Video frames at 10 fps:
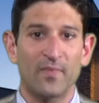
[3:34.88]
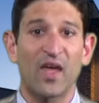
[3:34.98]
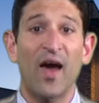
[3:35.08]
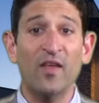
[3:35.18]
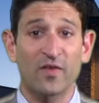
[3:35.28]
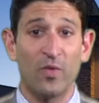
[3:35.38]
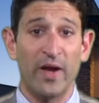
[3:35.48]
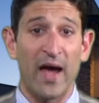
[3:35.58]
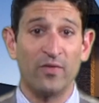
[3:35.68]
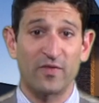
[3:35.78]
Costco
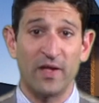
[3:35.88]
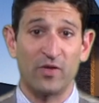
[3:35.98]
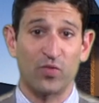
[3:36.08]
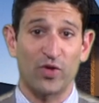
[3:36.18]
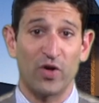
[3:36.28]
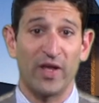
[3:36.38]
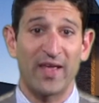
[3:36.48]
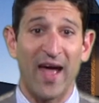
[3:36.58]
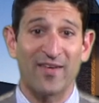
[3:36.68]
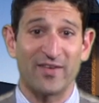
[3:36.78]
announced that it's returning
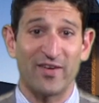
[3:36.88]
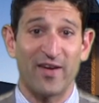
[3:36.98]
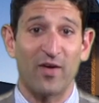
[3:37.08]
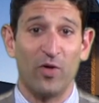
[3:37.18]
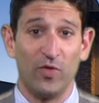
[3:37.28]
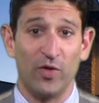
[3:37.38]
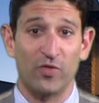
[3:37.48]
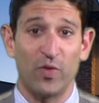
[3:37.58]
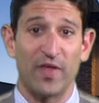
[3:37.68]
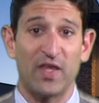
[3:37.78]
cash to shareholders
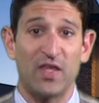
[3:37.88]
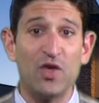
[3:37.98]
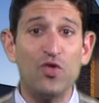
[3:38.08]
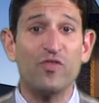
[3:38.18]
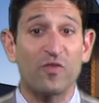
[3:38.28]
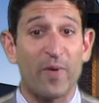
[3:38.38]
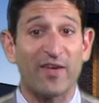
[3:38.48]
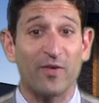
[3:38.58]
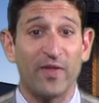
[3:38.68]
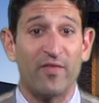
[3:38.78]
with a huge
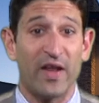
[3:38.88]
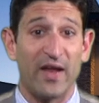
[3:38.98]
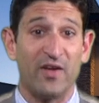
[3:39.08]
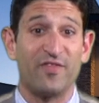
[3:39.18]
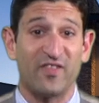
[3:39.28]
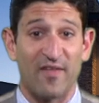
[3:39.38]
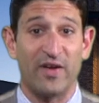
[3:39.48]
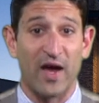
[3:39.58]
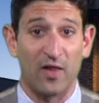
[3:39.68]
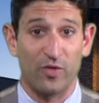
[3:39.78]
special dividend of
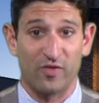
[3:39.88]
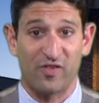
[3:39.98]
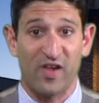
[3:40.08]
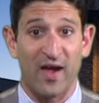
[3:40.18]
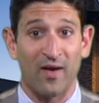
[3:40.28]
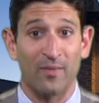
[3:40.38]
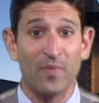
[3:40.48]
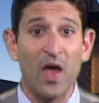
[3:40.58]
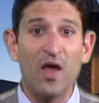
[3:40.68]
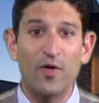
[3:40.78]
$7 a share,
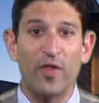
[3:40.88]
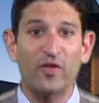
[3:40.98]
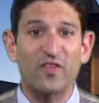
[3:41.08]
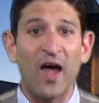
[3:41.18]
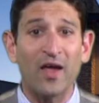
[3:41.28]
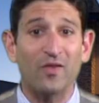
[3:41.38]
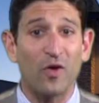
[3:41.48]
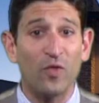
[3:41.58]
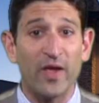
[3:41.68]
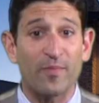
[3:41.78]
though their stock is
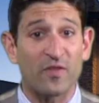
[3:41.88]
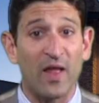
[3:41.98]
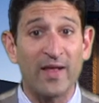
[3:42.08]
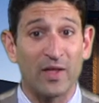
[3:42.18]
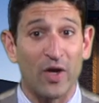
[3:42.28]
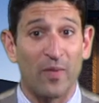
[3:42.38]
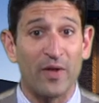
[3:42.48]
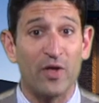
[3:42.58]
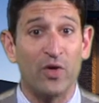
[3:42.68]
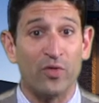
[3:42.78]
only up slightly on the
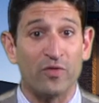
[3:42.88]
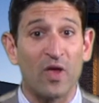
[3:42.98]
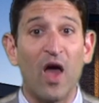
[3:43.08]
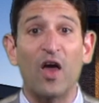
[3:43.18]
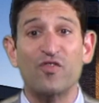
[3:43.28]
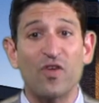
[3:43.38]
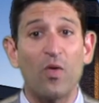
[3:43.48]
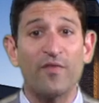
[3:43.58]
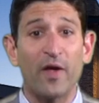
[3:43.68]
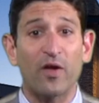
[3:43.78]
news, a show
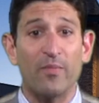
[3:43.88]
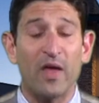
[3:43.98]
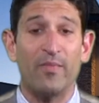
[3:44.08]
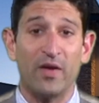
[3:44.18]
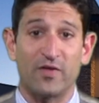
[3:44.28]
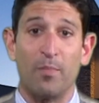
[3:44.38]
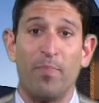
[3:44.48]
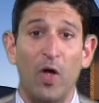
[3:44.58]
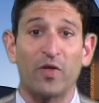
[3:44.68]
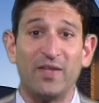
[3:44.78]
of their commitment to
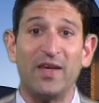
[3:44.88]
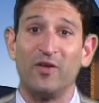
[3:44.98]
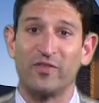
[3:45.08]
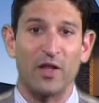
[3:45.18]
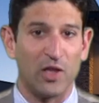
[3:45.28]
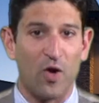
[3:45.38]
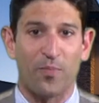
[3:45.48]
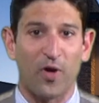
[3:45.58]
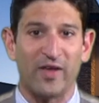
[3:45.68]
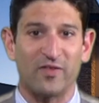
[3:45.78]
bulk deals at low
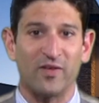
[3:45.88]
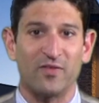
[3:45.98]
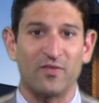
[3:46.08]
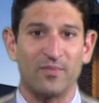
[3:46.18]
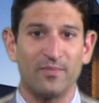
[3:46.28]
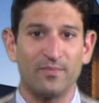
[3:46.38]
prices.